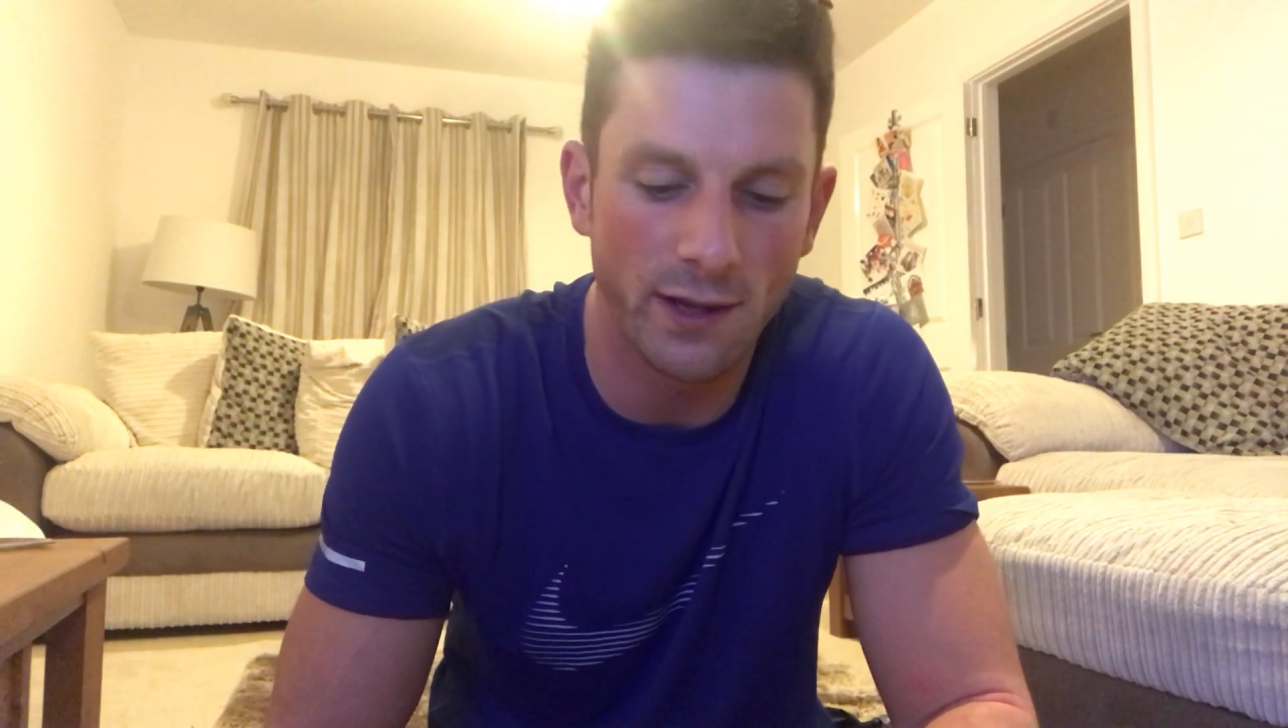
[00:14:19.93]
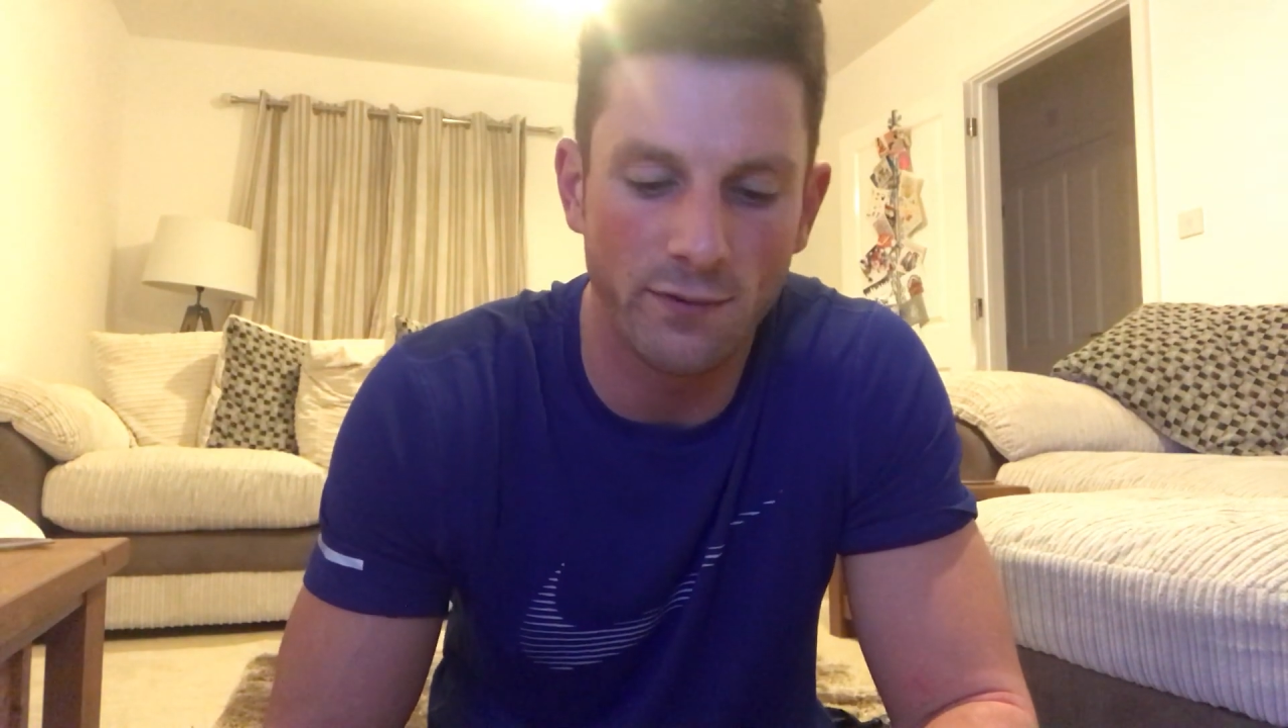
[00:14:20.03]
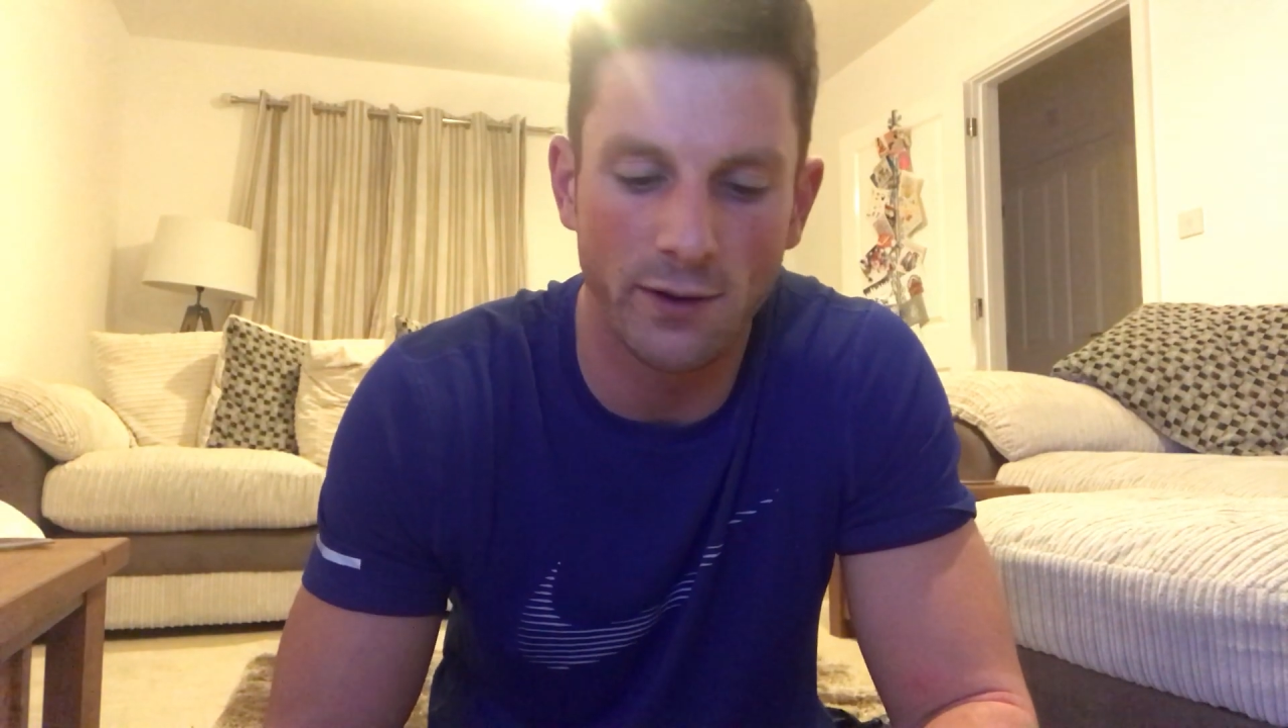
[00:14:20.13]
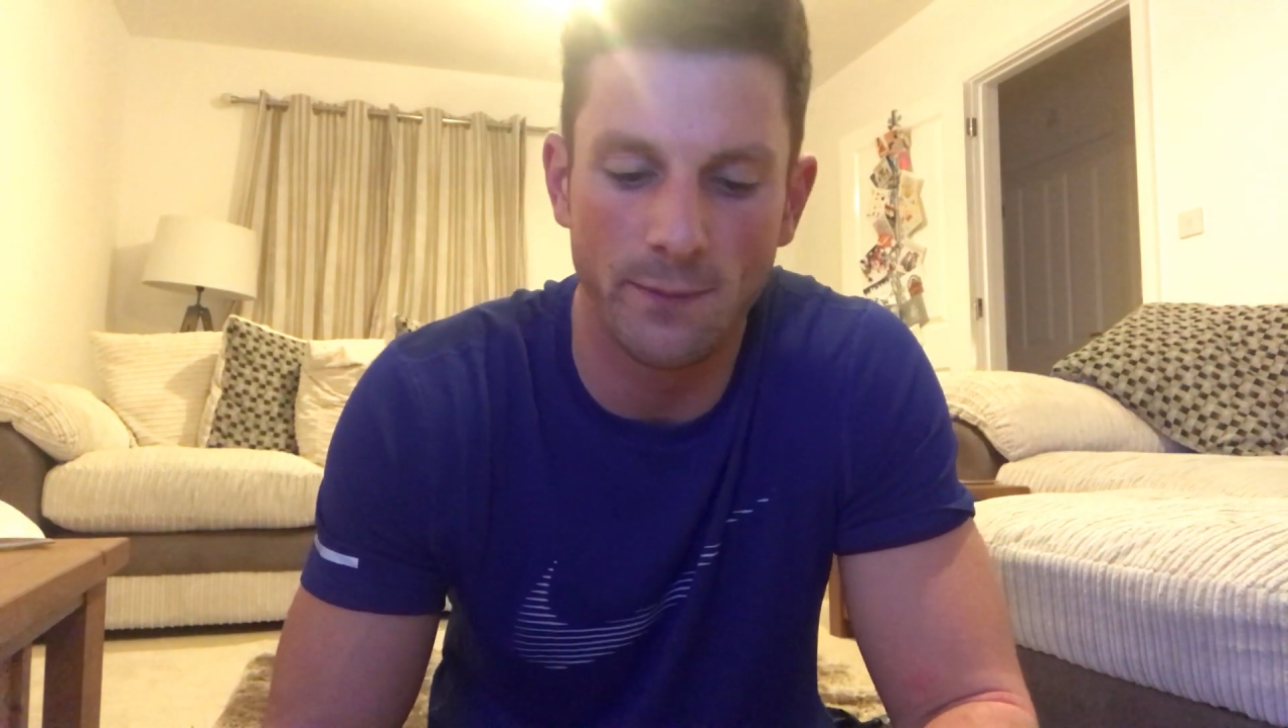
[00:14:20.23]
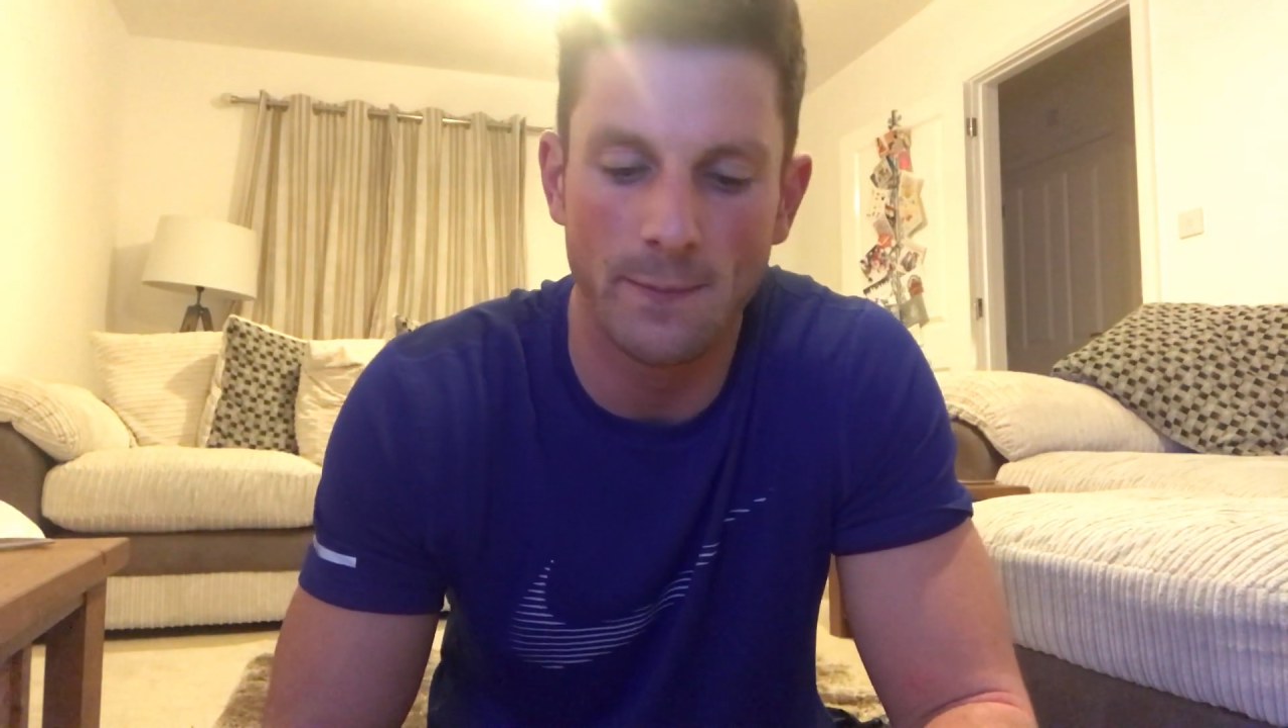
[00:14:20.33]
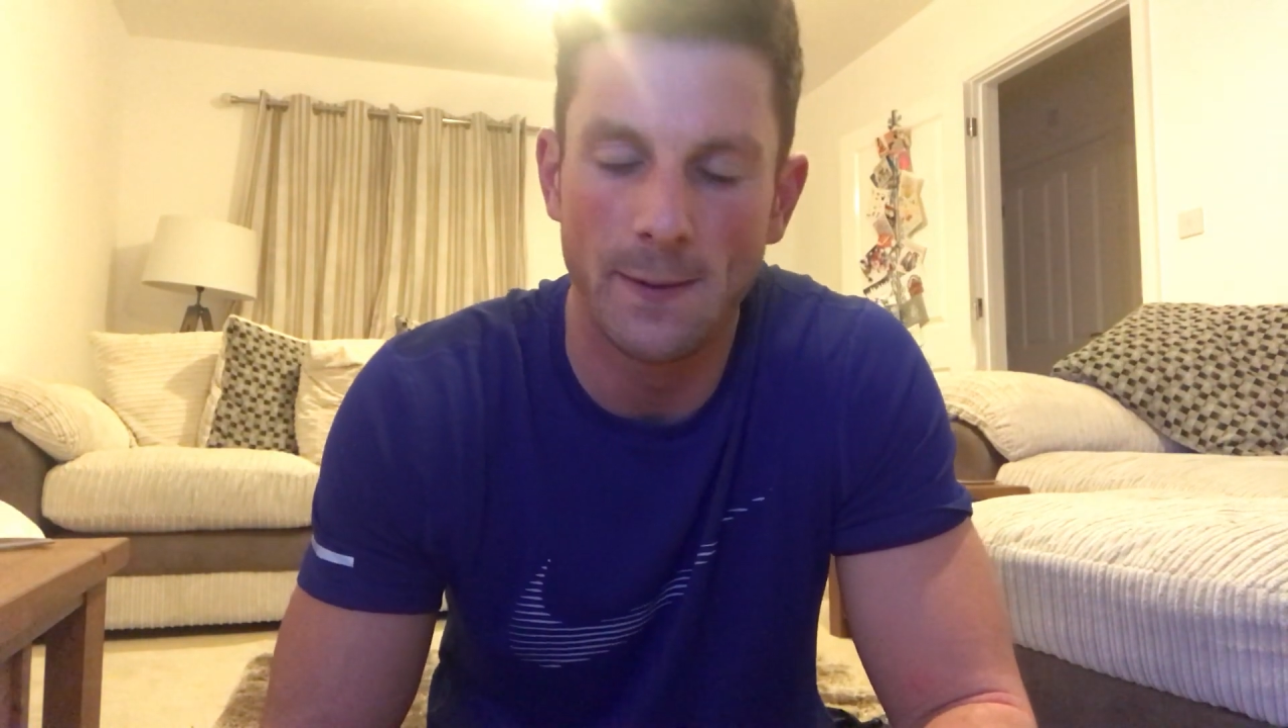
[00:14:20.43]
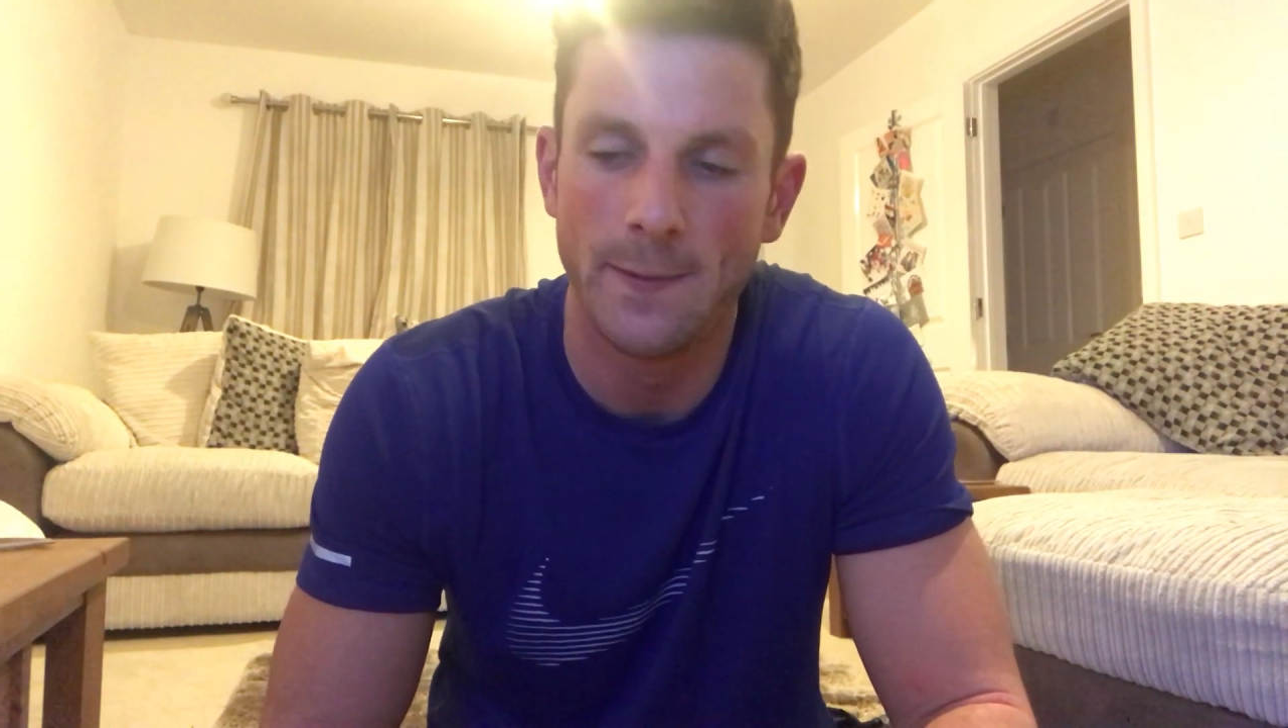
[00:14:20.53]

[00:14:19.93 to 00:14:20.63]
even,